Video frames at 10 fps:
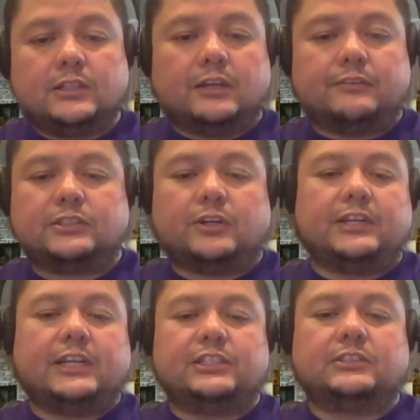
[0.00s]
of the
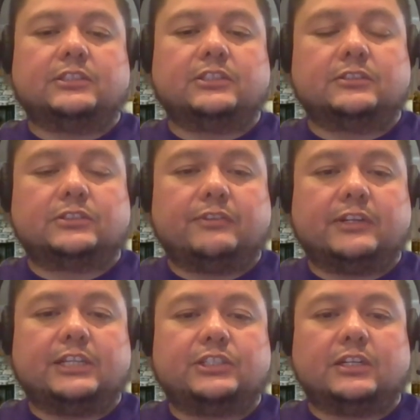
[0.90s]

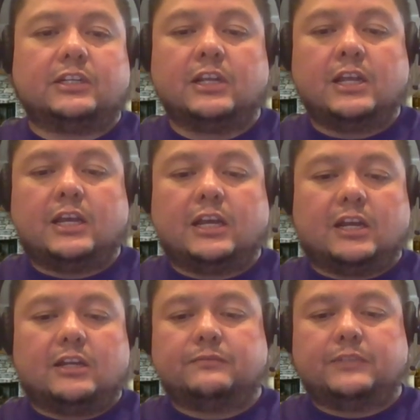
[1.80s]
certification,
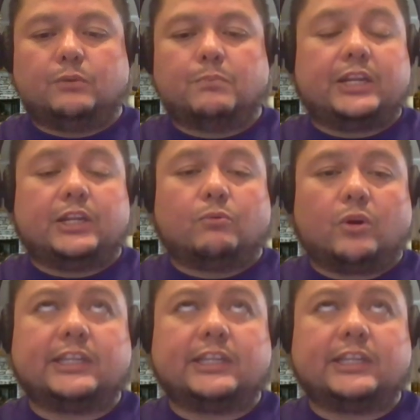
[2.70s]
body of work.